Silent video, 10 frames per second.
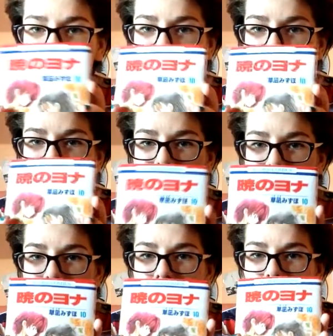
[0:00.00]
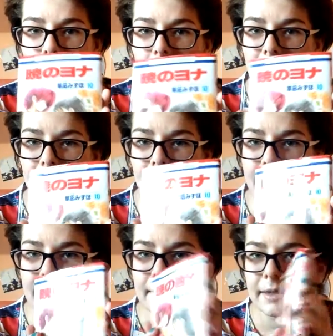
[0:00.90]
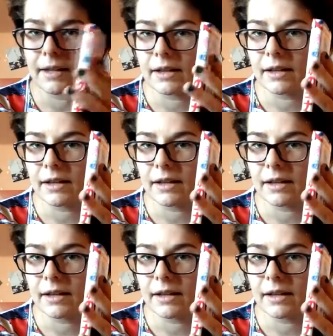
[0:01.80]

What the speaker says: I did not buy this